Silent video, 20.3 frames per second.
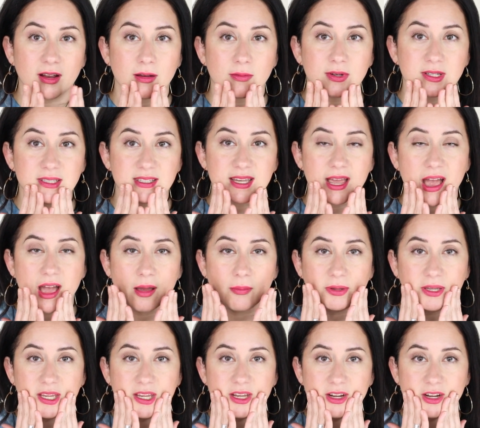I would dab
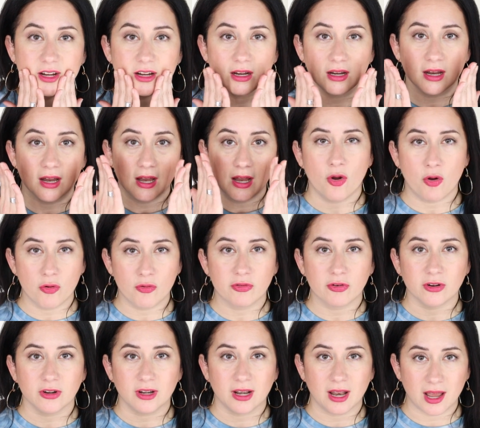here
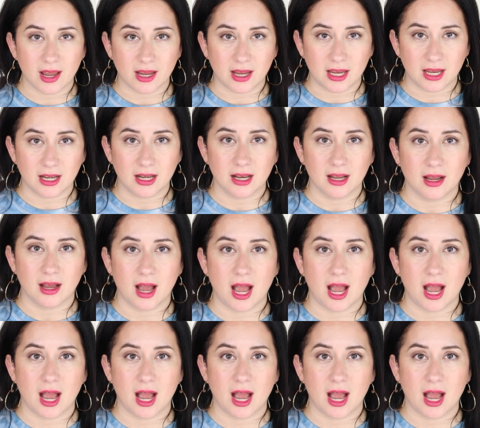overnight.